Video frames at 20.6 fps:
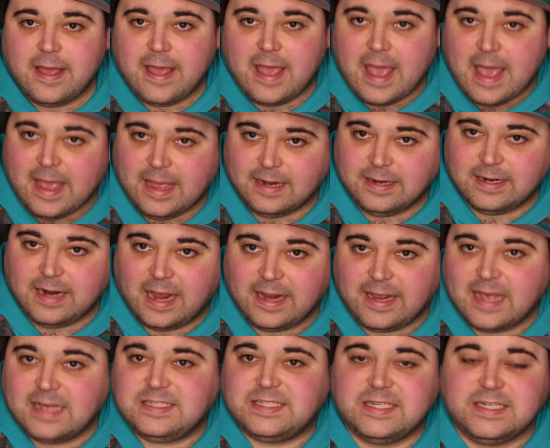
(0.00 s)
And I
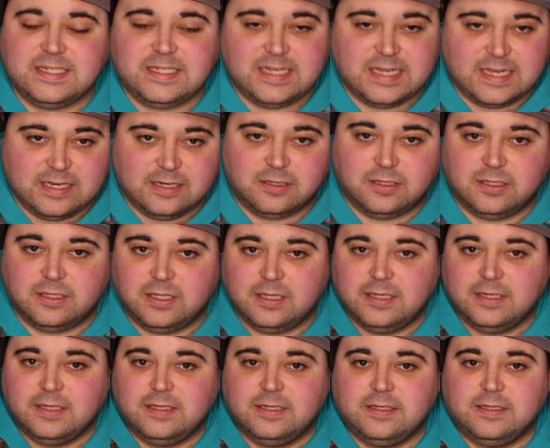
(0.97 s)
guess until
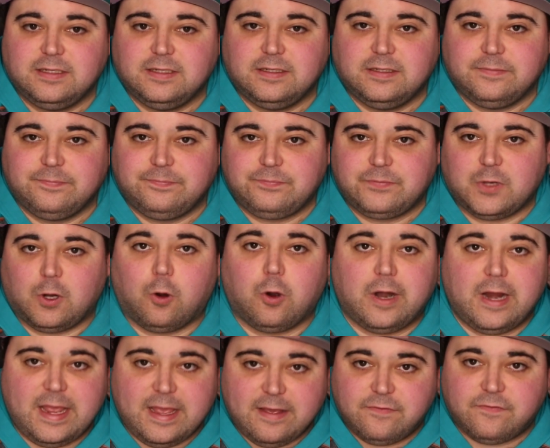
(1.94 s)

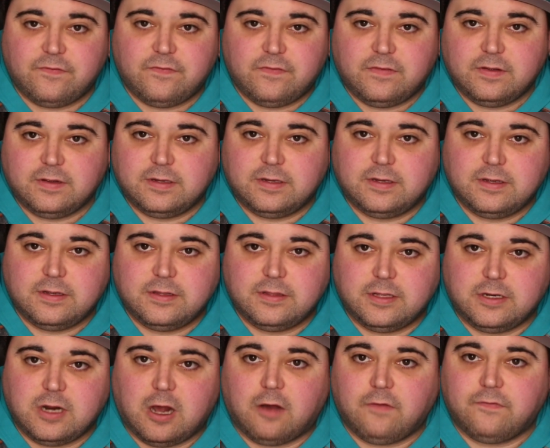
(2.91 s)
or if
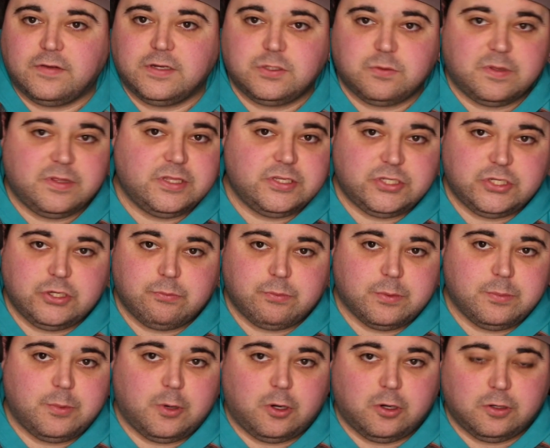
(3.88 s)
the Dolphins win the
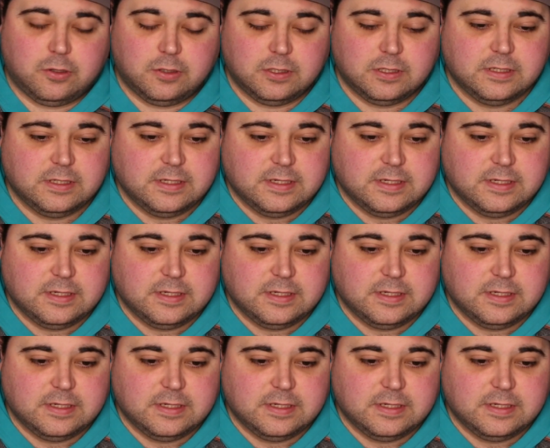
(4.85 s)
Super Bowl,